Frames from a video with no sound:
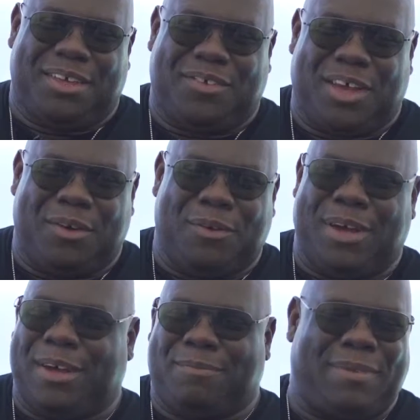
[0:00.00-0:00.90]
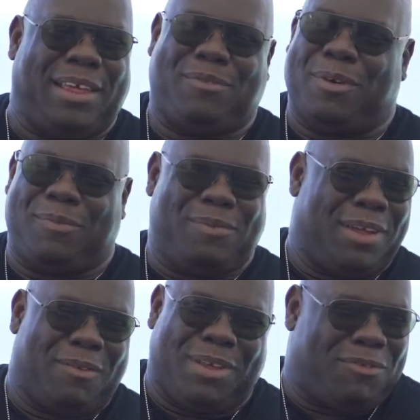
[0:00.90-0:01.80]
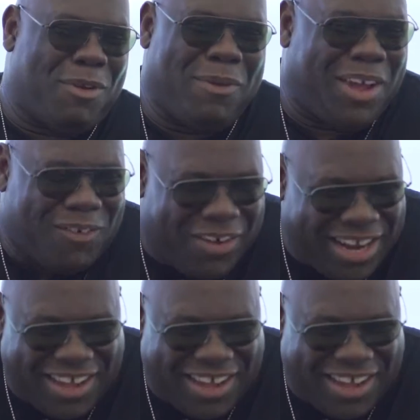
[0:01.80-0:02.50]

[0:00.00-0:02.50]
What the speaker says: So that's where we are right